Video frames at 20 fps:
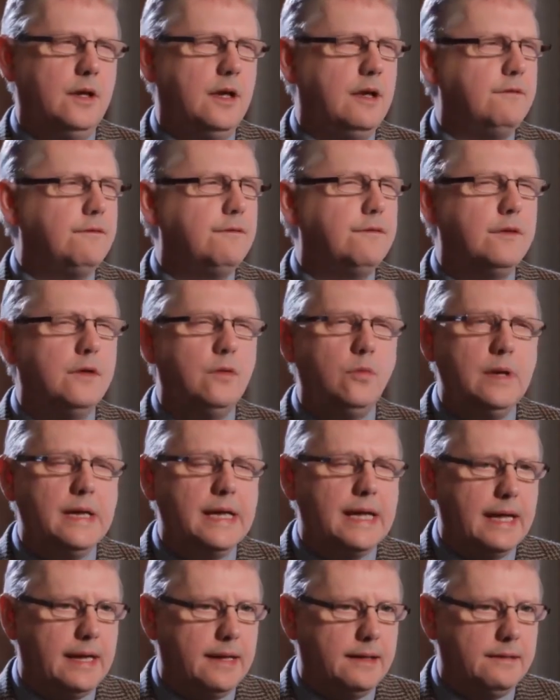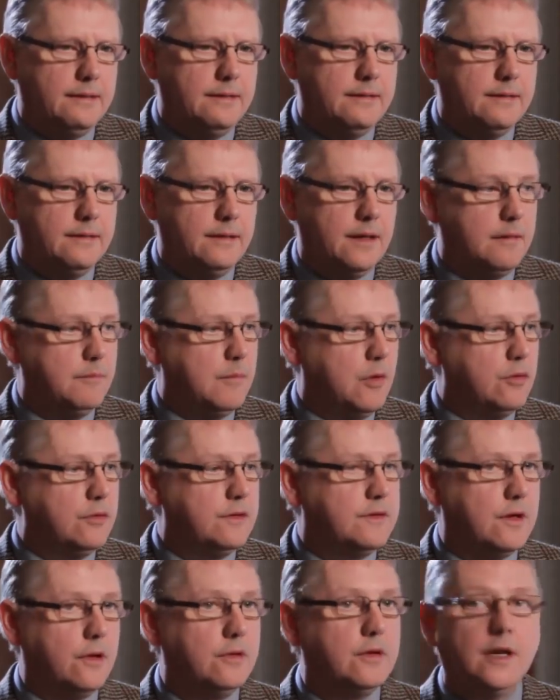every weekend in my
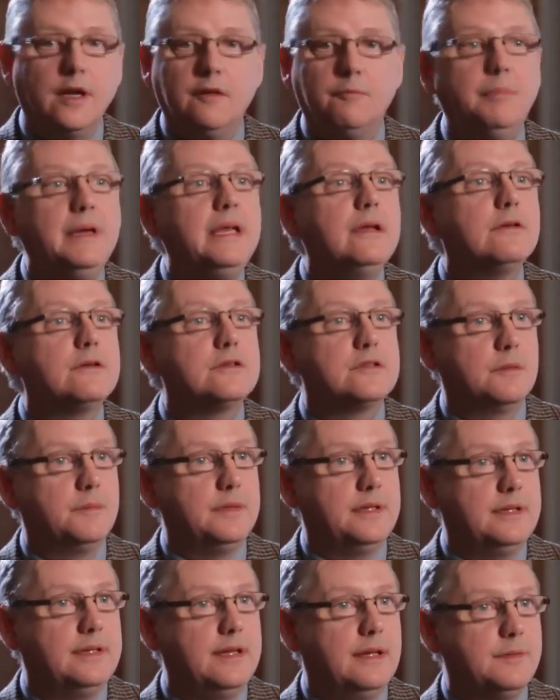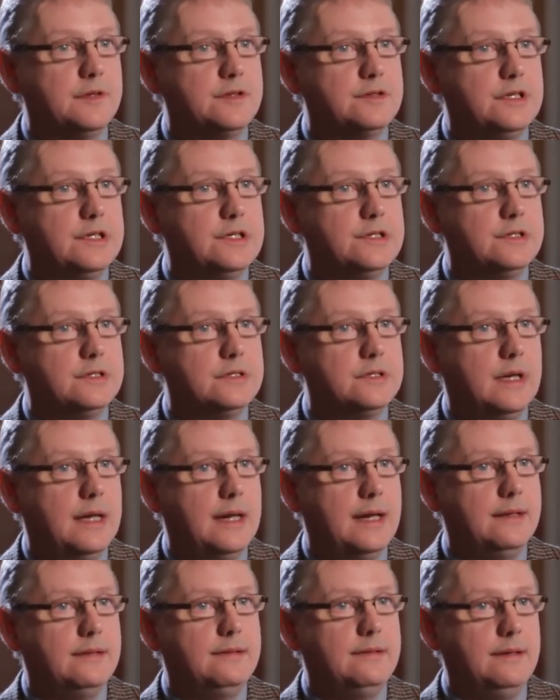own town, and I've been on some of the demonstrations,
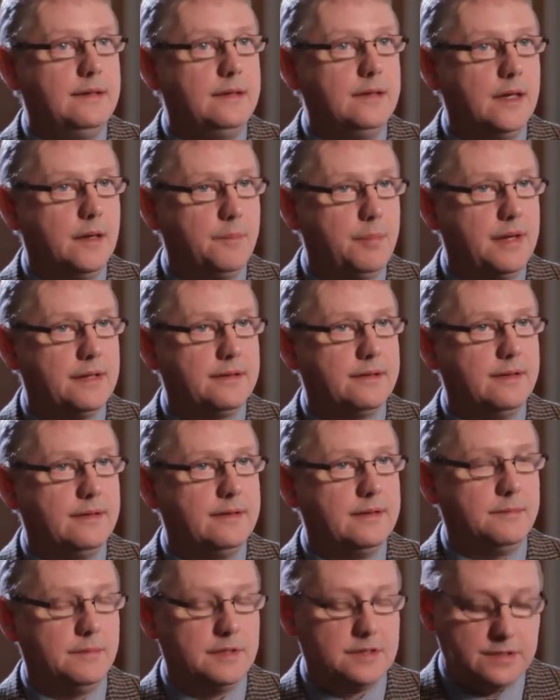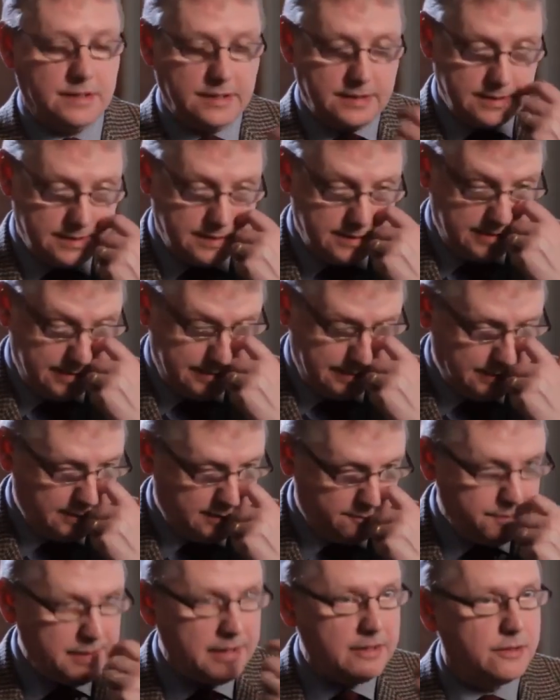anti apartheid demonstrations.
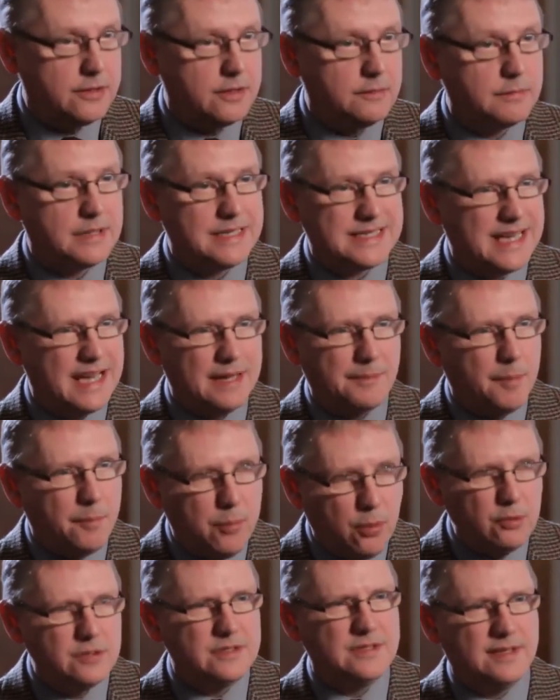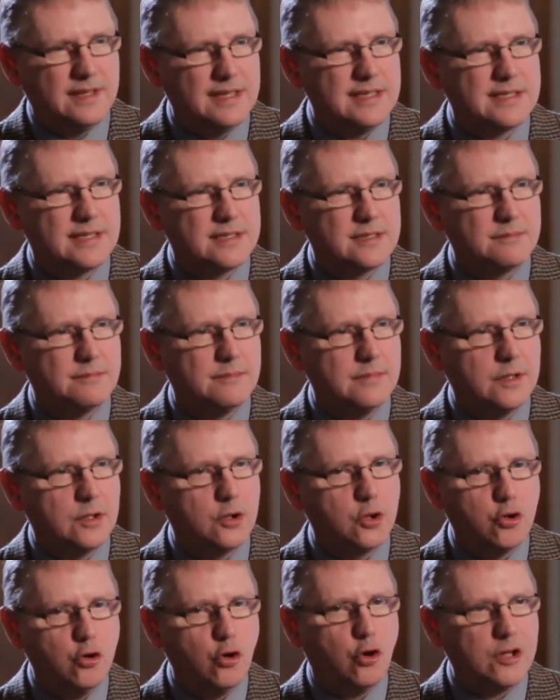I've been on them because I am opposed to racism.
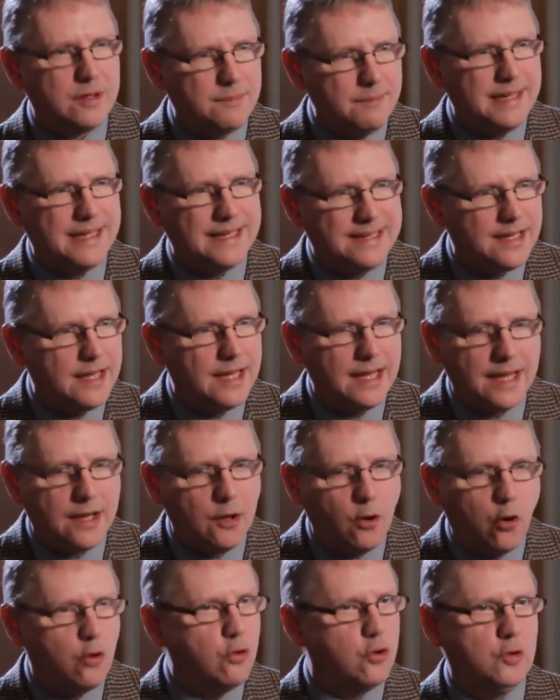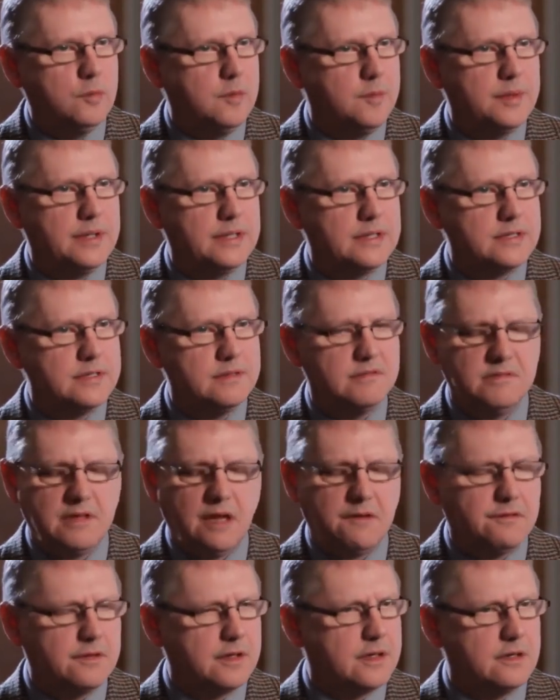God made all human beings,
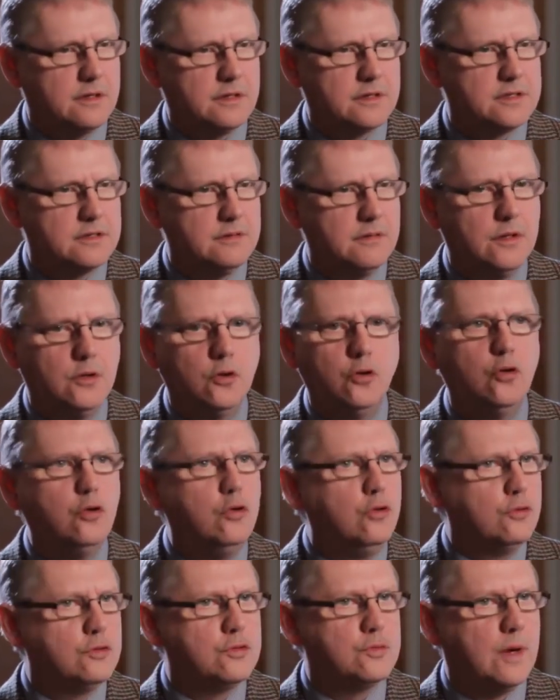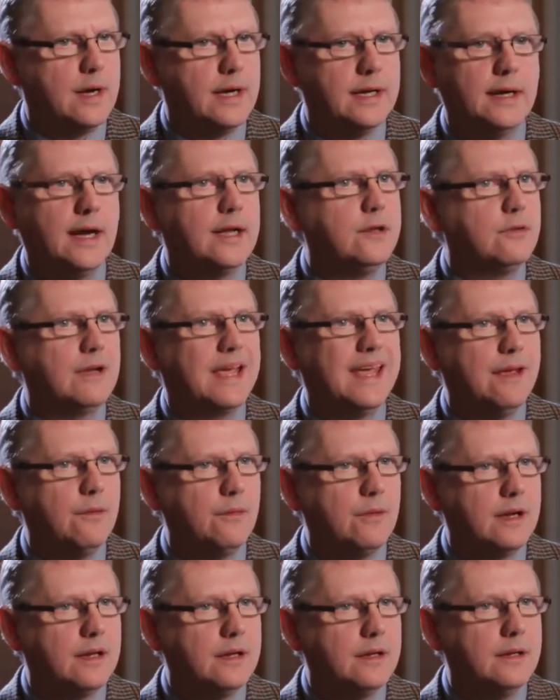different colours. Who knows why? I don't
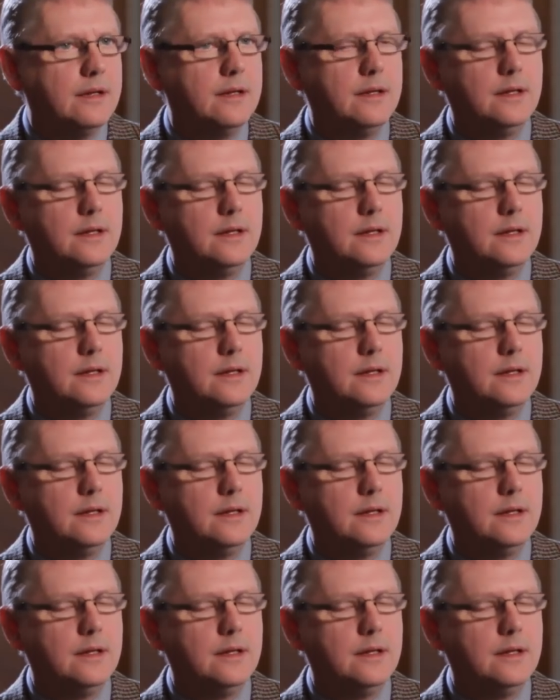care why.